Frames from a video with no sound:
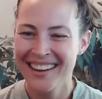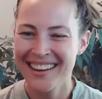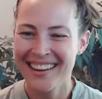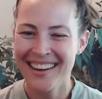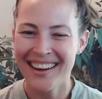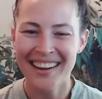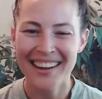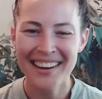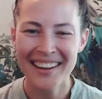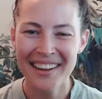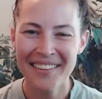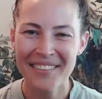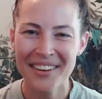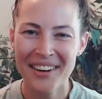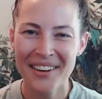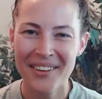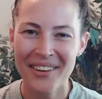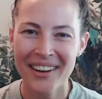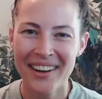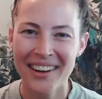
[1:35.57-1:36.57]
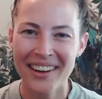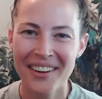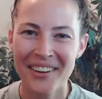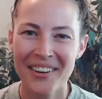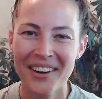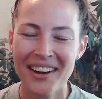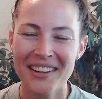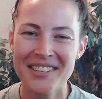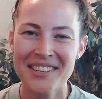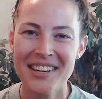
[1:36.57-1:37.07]
I can give a quick
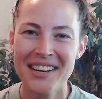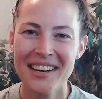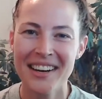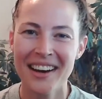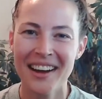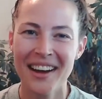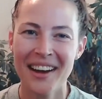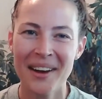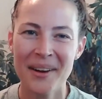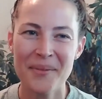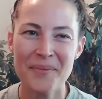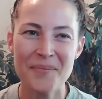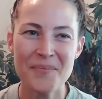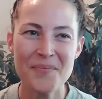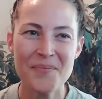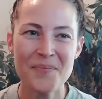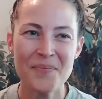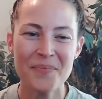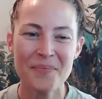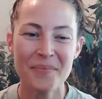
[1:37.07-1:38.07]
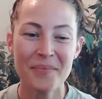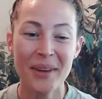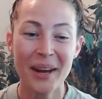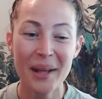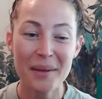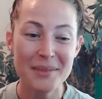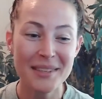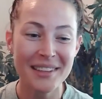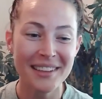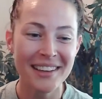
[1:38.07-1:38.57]
introduction. My
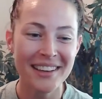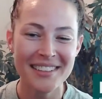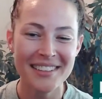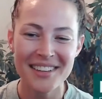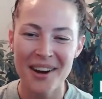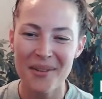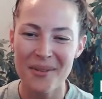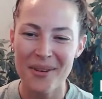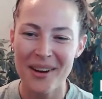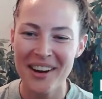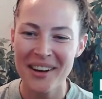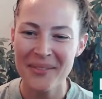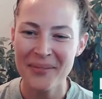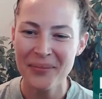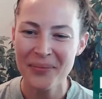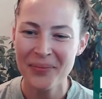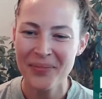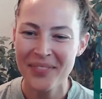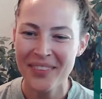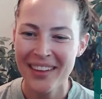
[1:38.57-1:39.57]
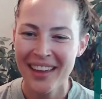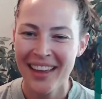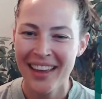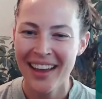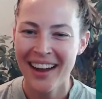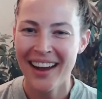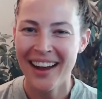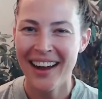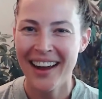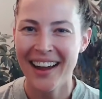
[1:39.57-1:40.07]
name is Leah Dawang.
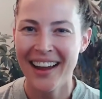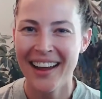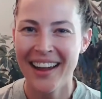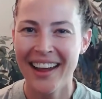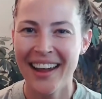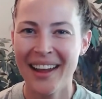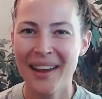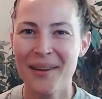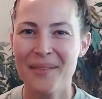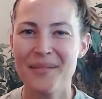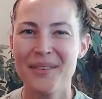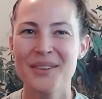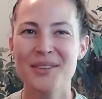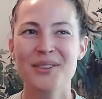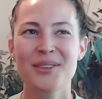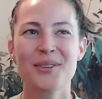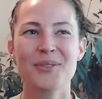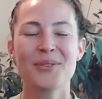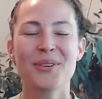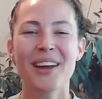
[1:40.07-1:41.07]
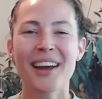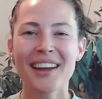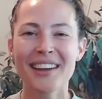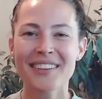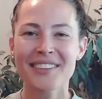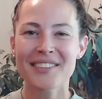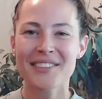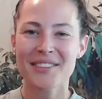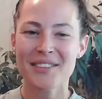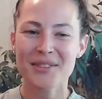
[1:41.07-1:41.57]
I am
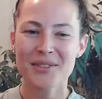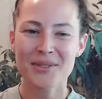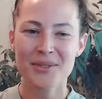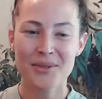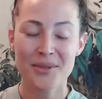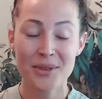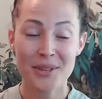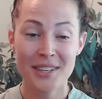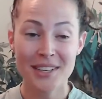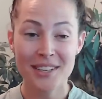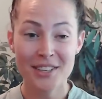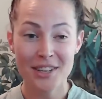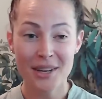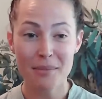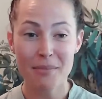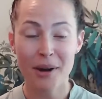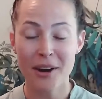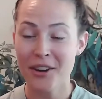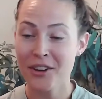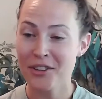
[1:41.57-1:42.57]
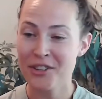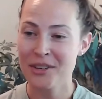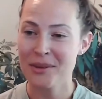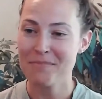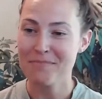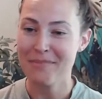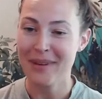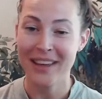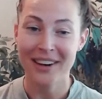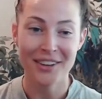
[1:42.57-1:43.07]
Unyte's Strategic Partnership
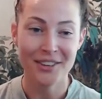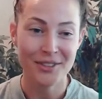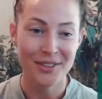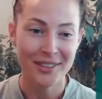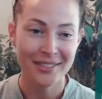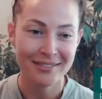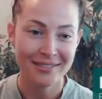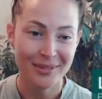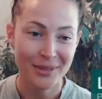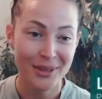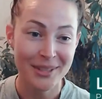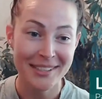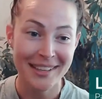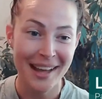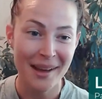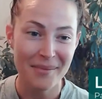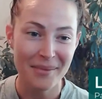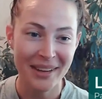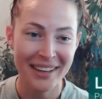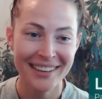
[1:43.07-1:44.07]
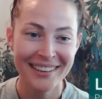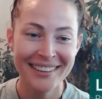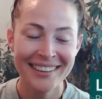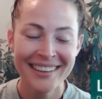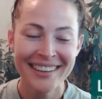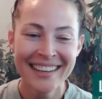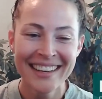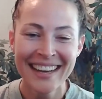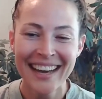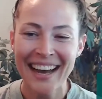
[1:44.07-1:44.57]
Manager. What does that mean?
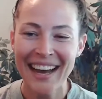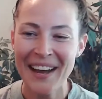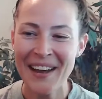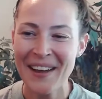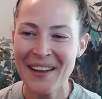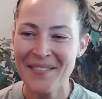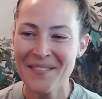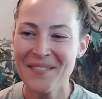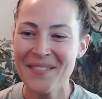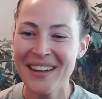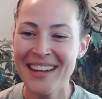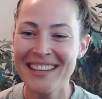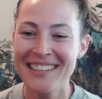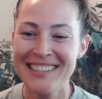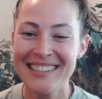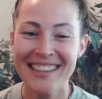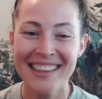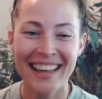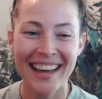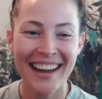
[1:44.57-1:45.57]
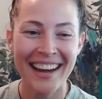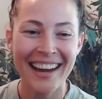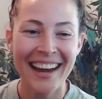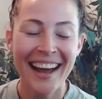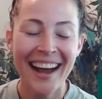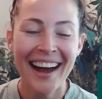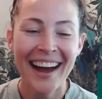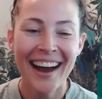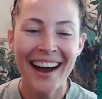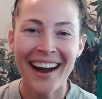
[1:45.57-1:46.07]
It means that
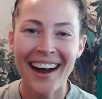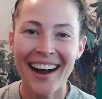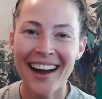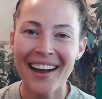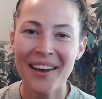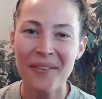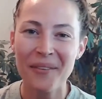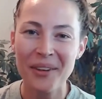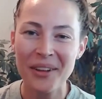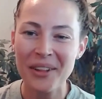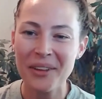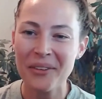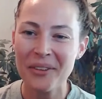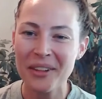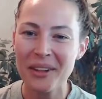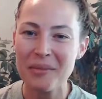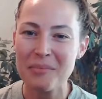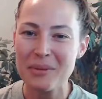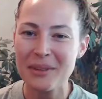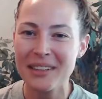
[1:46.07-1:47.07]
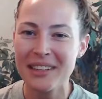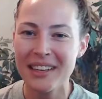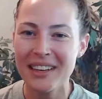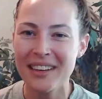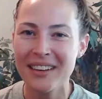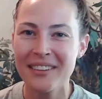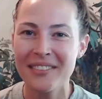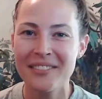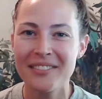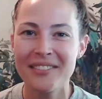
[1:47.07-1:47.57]
I really
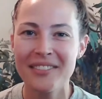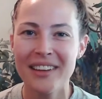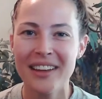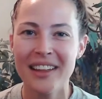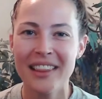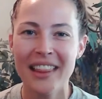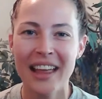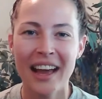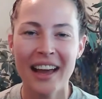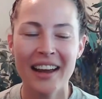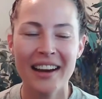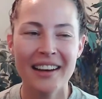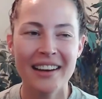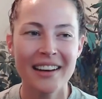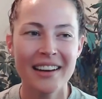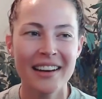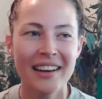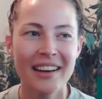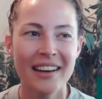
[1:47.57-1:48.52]
believe in that